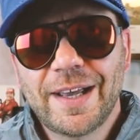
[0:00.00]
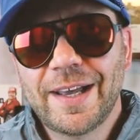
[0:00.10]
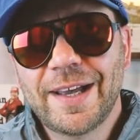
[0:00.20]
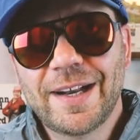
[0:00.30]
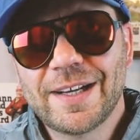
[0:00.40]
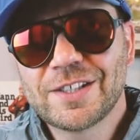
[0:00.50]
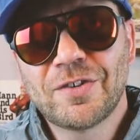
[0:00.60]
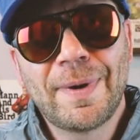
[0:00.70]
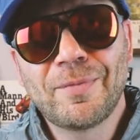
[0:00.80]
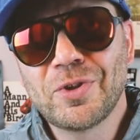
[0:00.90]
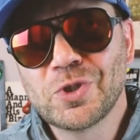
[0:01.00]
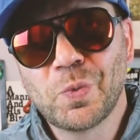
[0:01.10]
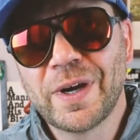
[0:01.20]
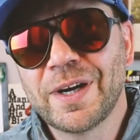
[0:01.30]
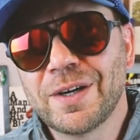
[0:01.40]
and I still remember
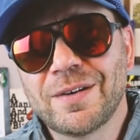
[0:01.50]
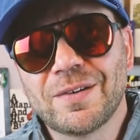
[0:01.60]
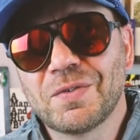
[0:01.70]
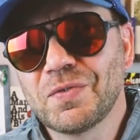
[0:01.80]
those weird